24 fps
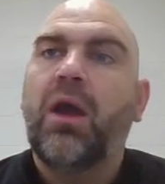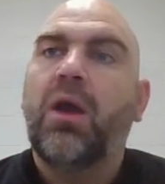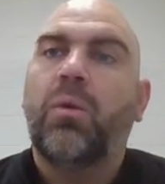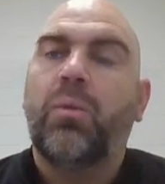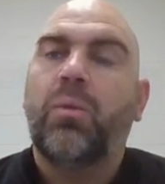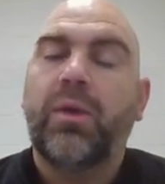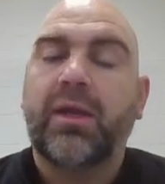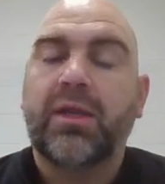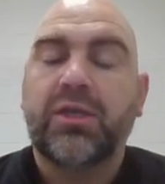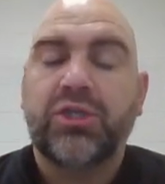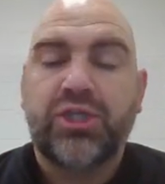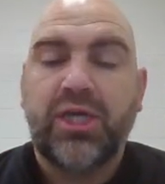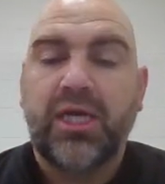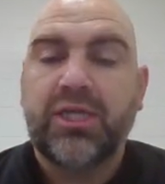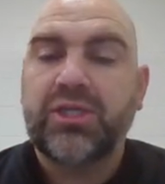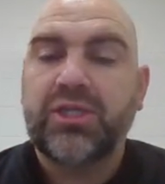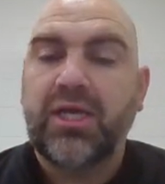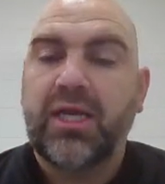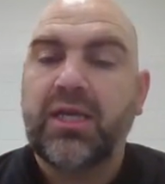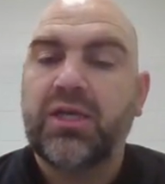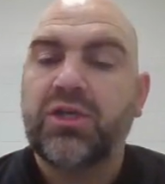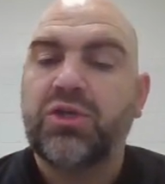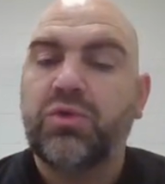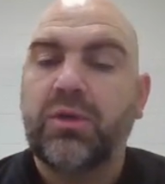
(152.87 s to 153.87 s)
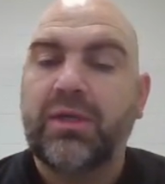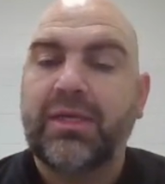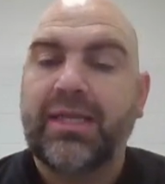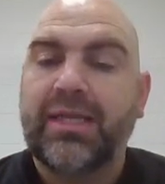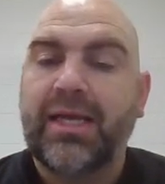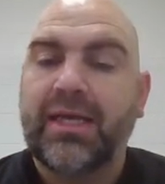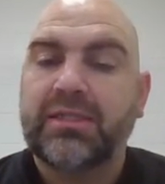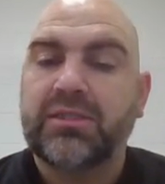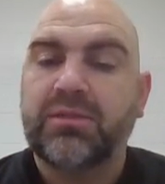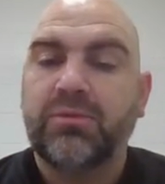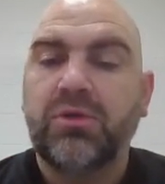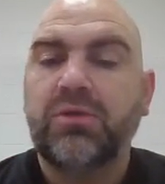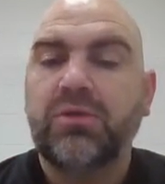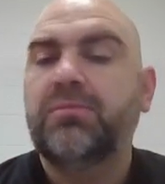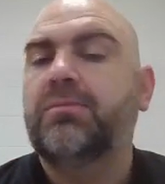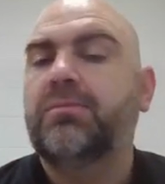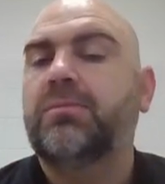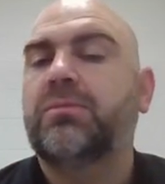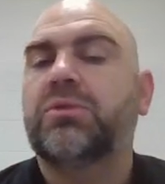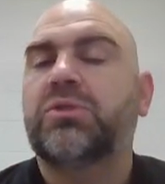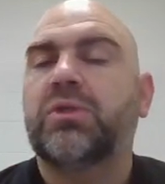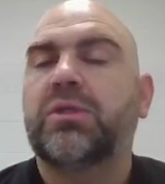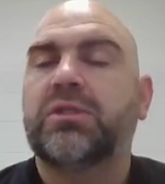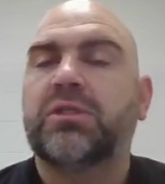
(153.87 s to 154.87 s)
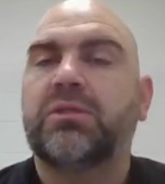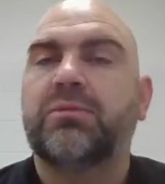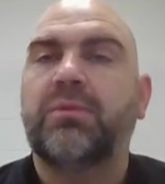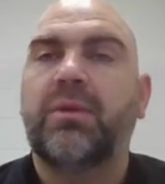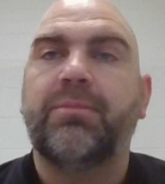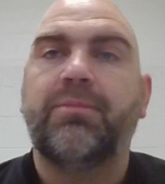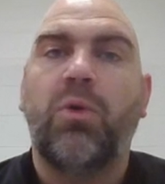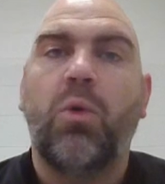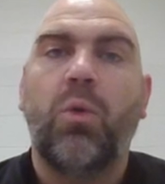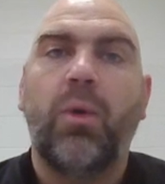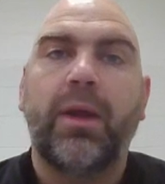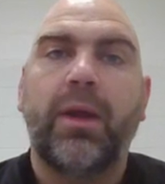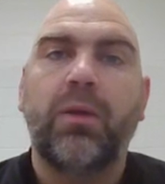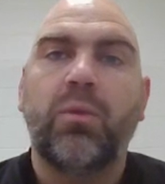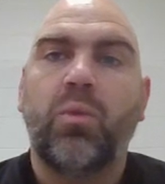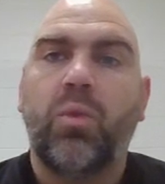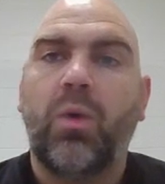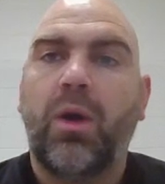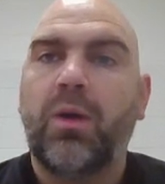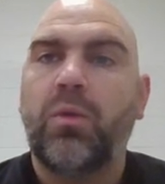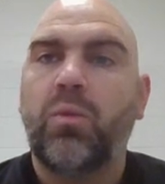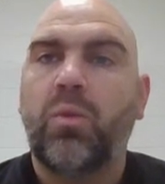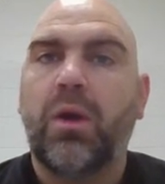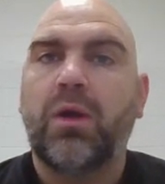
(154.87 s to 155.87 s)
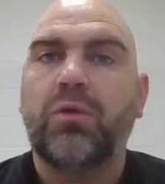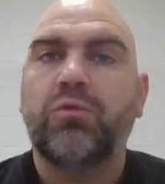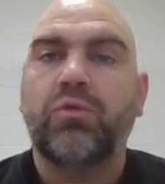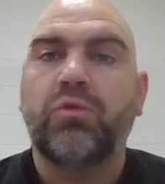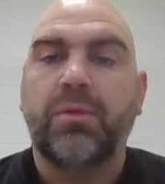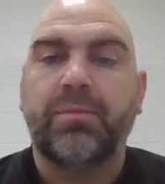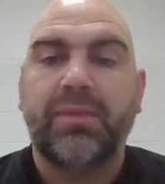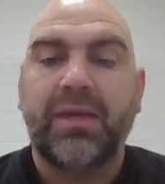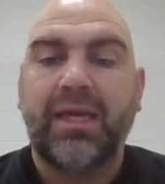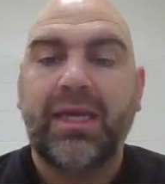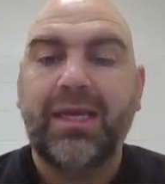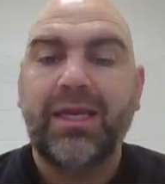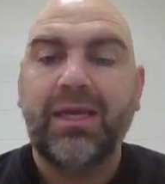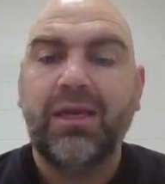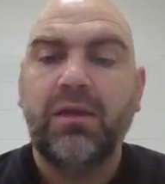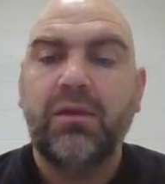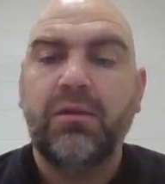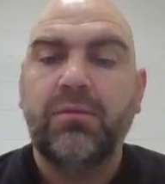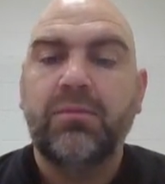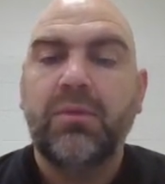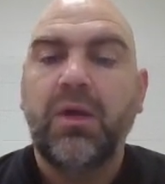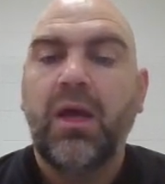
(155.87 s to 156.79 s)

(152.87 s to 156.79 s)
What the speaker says: We can change that into a decimal. So this would be 0.11 repeated.